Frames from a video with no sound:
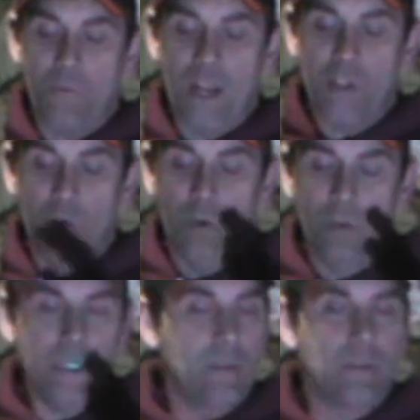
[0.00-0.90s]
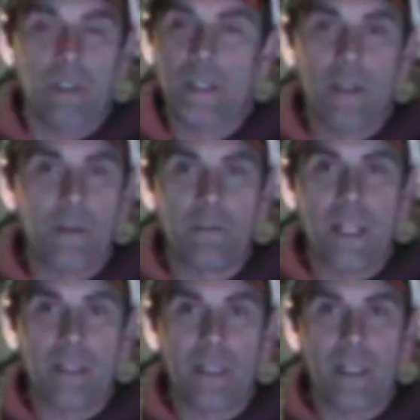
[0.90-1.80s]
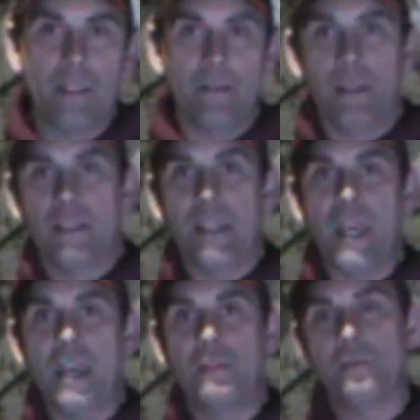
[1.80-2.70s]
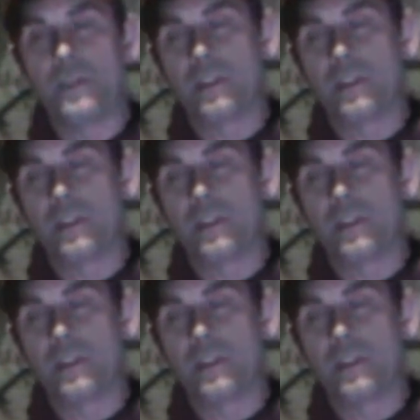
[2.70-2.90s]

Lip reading: threshold, another great thing to have, if